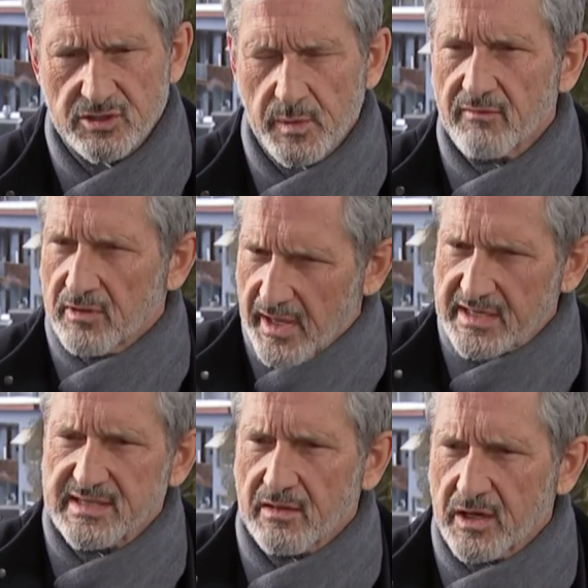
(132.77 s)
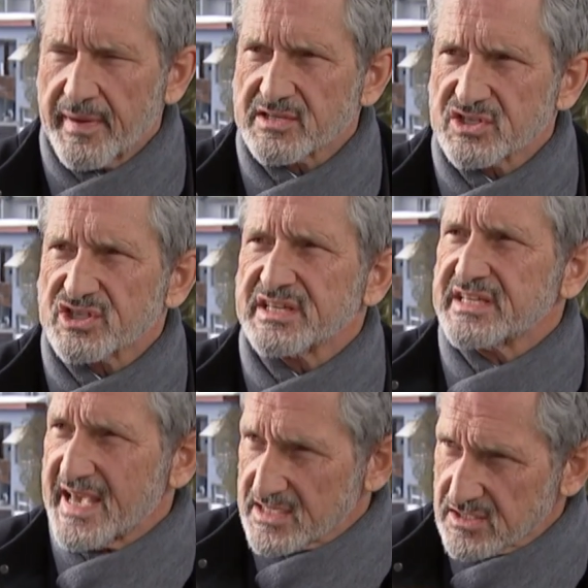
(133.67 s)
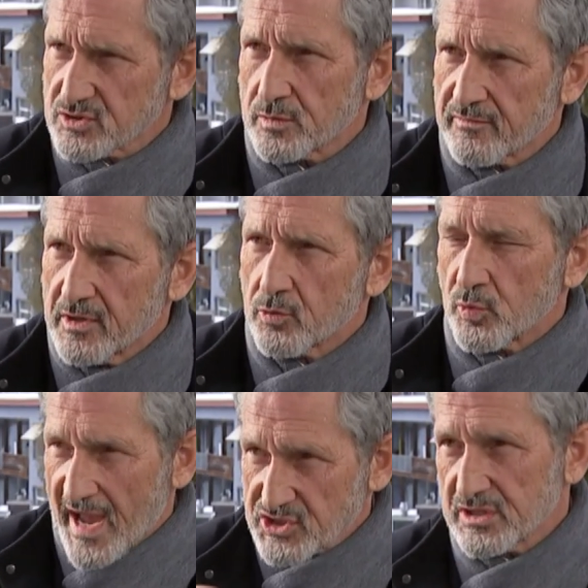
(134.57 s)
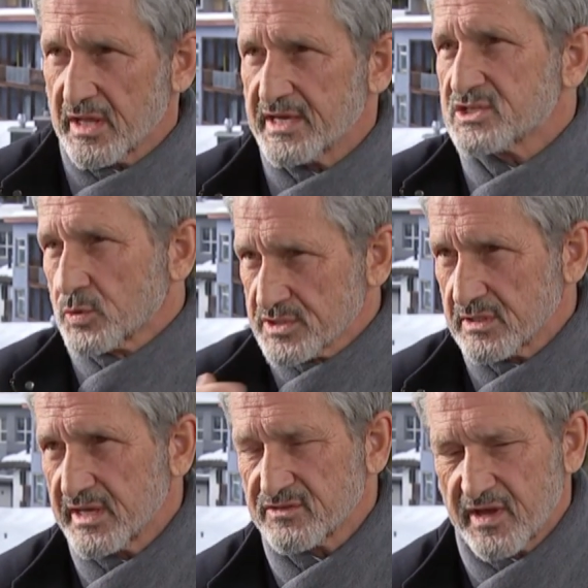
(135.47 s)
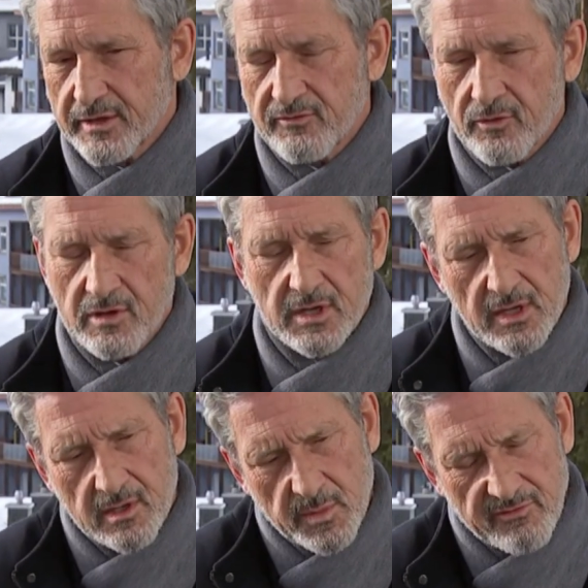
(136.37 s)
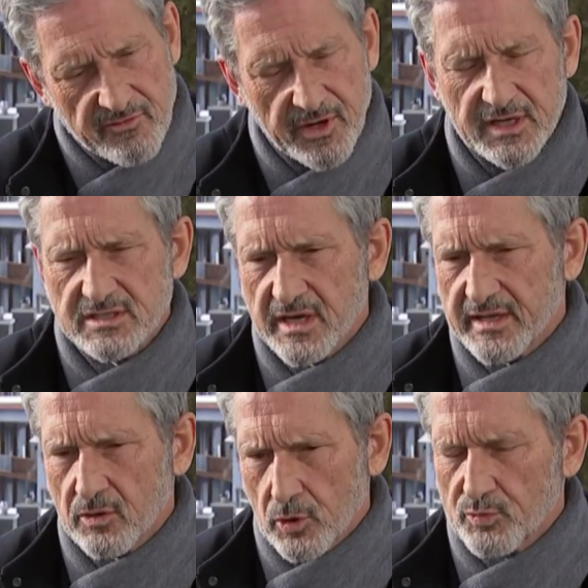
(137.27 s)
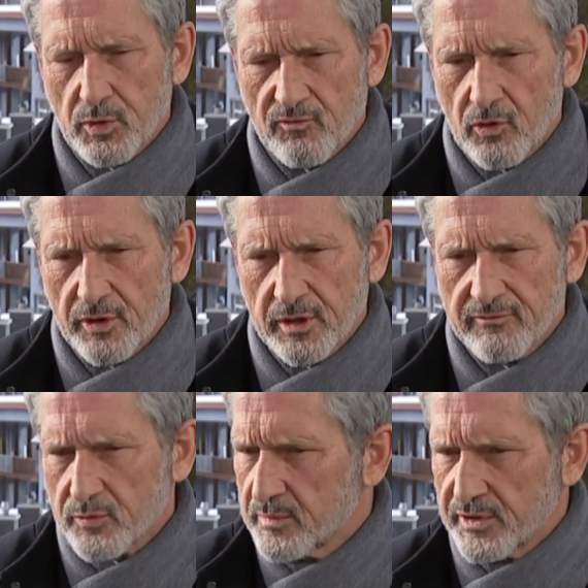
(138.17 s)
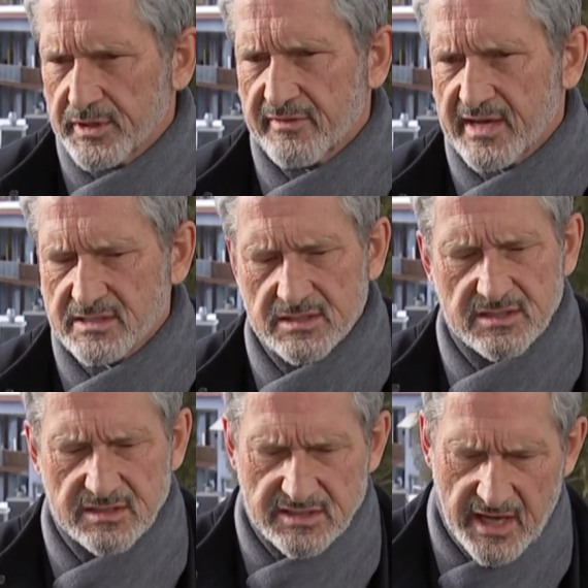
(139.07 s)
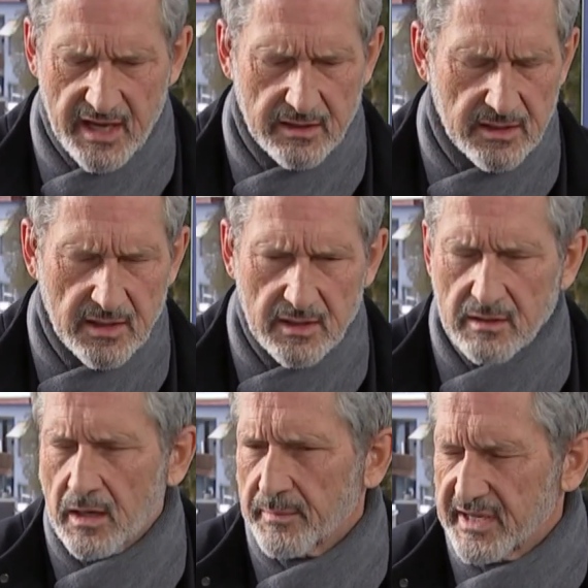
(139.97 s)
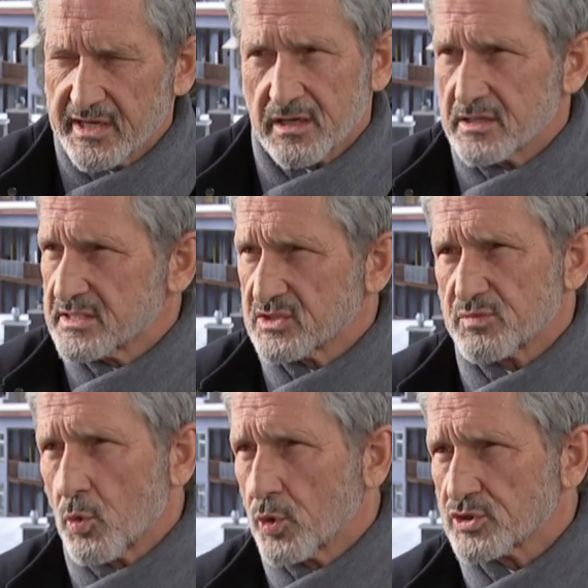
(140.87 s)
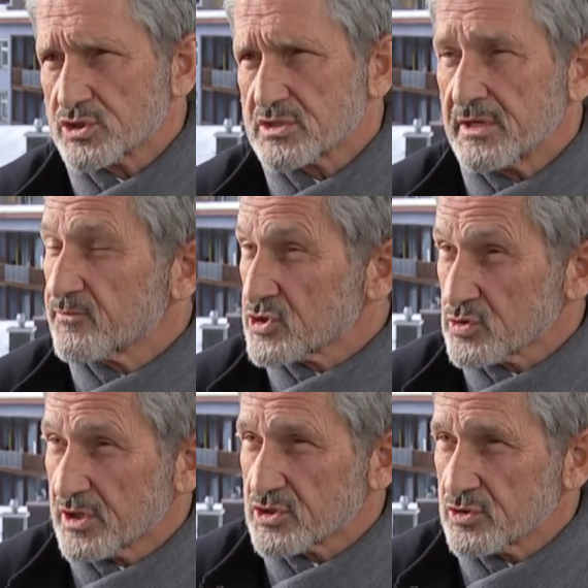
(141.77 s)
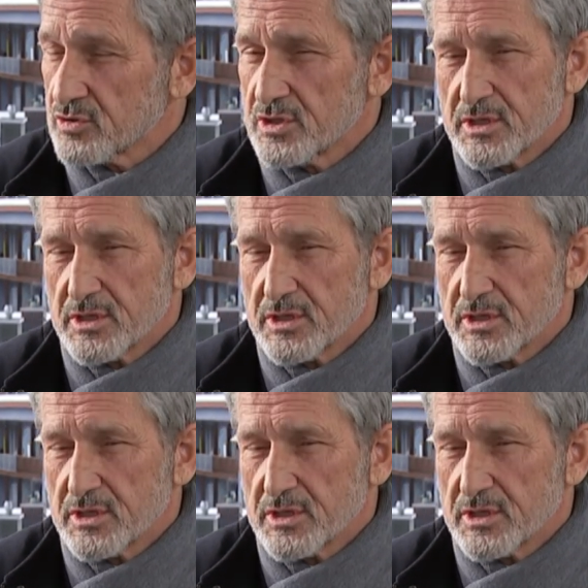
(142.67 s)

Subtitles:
So we have a lot of telecom assets yet to sort of rationalize, crystallize value for. We have a very exciting growth portfolio, $3 billion of assets in tech, media content, sports, infrastructure.